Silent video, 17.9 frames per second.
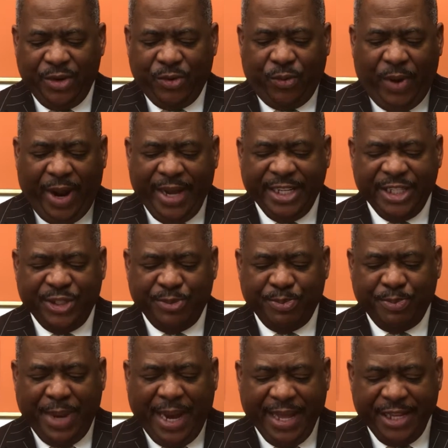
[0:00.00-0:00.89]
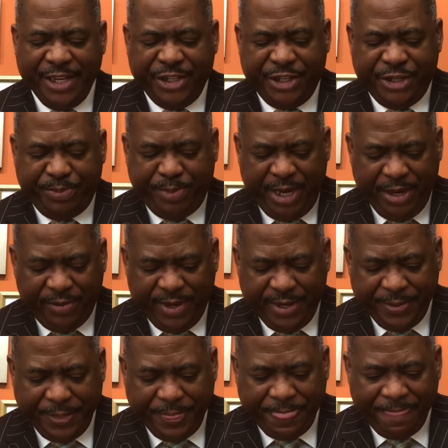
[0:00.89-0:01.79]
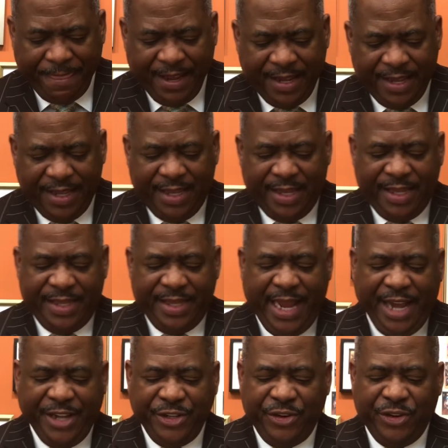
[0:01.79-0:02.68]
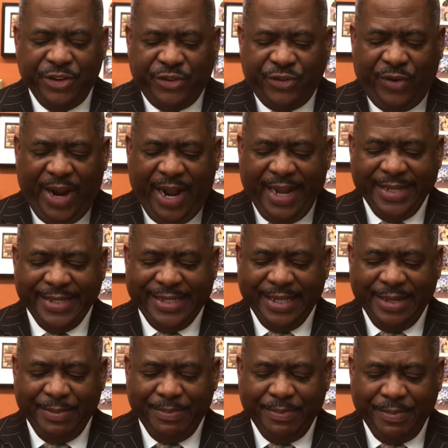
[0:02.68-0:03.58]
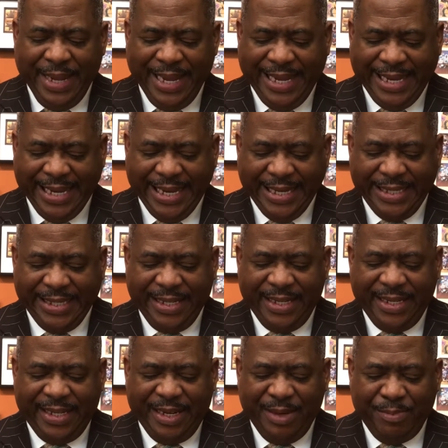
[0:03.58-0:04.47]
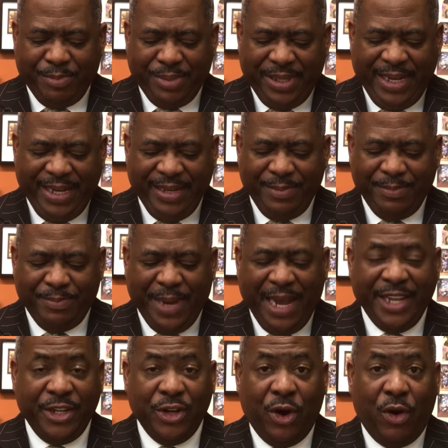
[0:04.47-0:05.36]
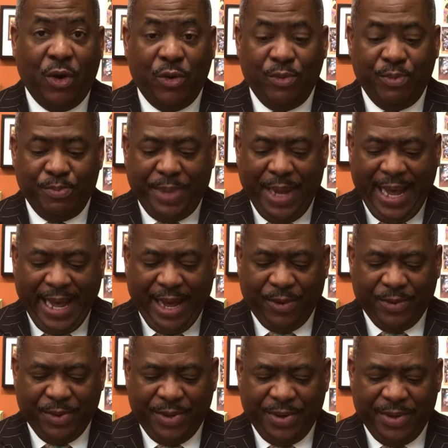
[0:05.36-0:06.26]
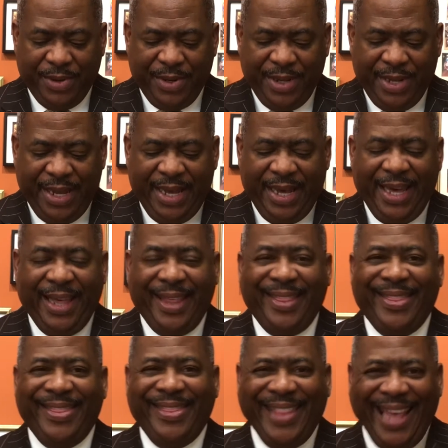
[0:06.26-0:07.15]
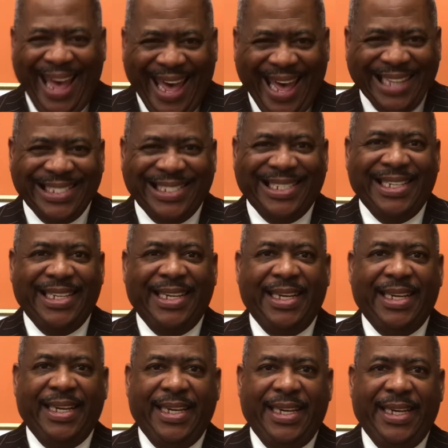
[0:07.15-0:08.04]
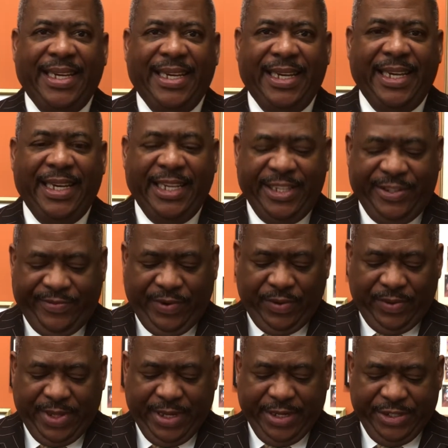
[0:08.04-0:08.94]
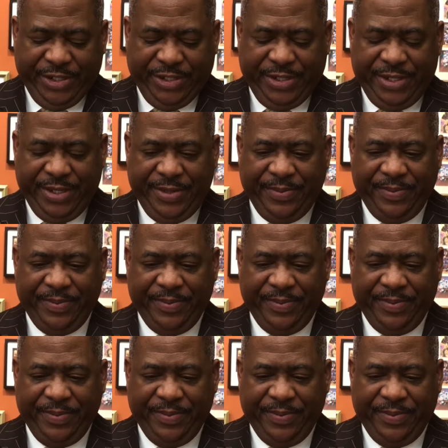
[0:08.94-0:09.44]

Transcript: Christ by the Spirit. Now you're trying to make it complete by your own power. That is foolish.